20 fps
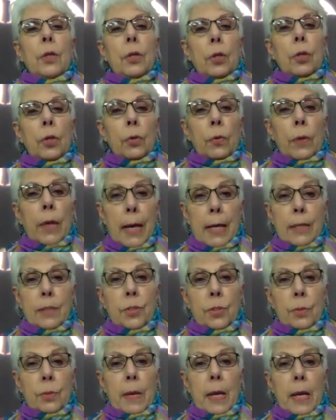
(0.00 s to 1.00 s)
You
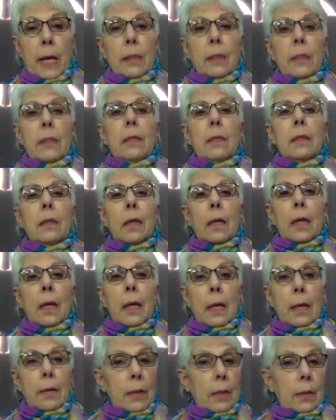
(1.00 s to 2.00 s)
cast your ballot.
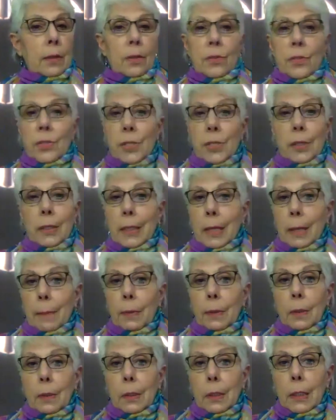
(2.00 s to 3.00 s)
And then you seal it up
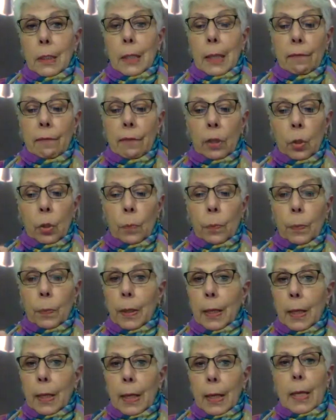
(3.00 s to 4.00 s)
in the little envelope
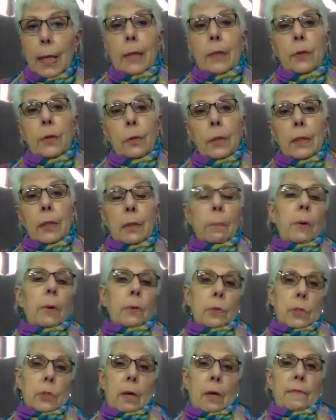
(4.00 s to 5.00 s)
and you let the
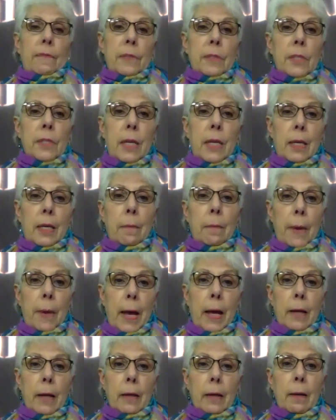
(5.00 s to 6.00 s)
post office take it
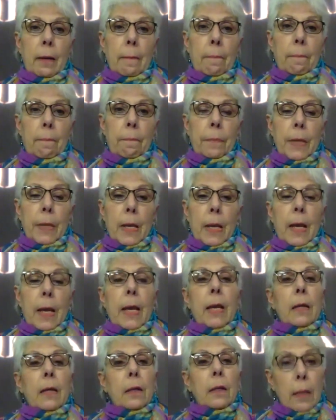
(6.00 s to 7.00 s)
back.
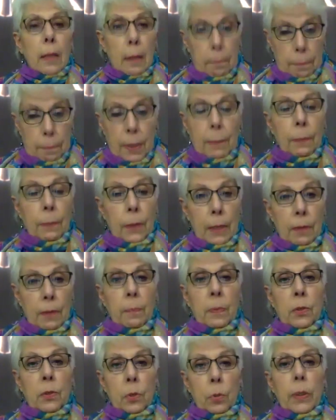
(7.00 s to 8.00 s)
And people have
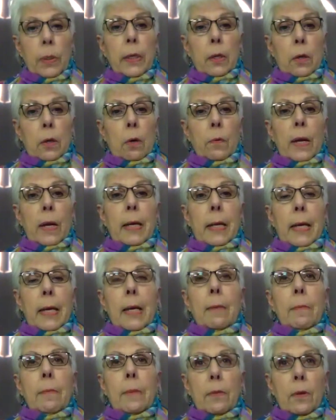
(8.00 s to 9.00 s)
been doing it
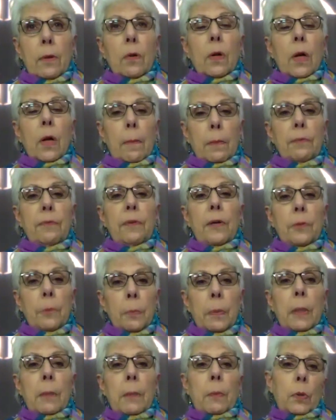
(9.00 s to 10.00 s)
already. I mean, there are a couple of
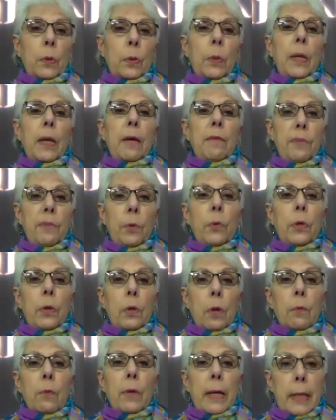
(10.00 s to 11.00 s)
hundred people who have
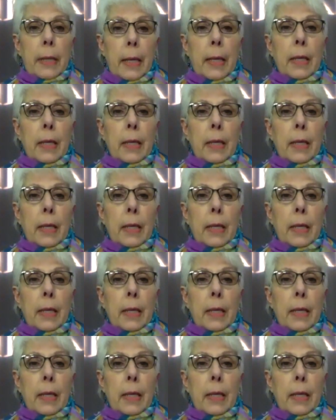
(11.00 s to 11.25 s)
voted already.